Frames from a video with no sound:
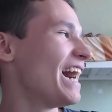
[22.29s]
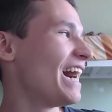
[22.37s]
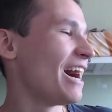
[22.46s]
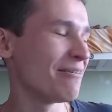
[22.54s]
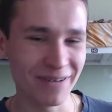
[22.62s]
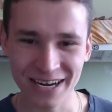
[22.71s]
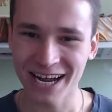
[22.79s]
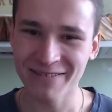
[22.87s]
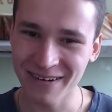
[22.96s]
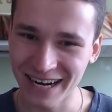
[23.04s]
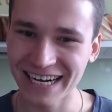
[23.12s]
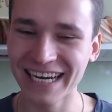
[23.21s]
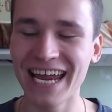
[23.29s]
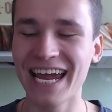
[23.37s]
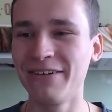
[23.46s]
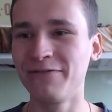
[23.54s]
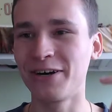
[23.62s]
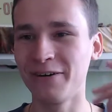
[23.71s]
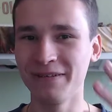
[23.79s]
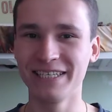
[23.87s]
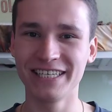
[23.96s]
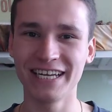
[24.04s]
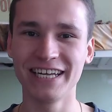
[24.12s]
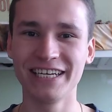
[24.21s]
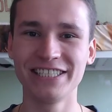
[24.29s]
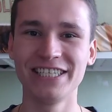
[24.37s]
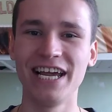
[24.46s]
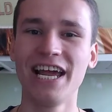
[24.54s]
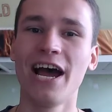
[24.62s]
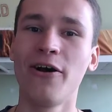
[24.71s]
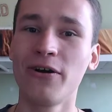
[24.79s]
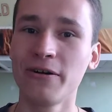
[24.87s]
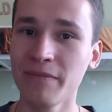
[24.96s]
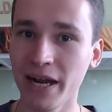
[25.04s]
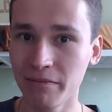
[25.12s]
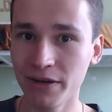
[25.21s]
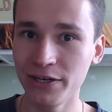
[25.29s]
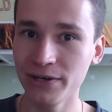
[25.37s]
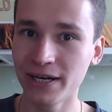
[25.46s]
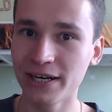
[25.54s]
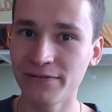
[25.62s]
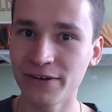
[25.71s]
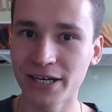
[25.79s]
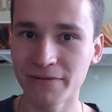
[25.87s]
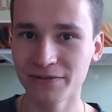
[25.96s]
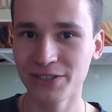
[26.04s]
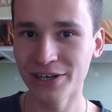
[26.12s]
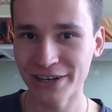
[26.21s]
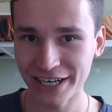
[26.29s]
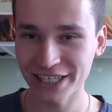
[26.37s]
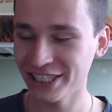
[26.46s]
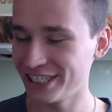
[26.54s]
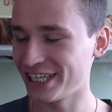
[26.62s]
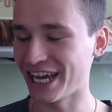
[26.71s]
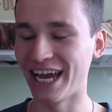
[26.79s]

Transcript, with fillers: Apa kabar? Yeah, from Indonesia. Or maybe you are from Deutsche.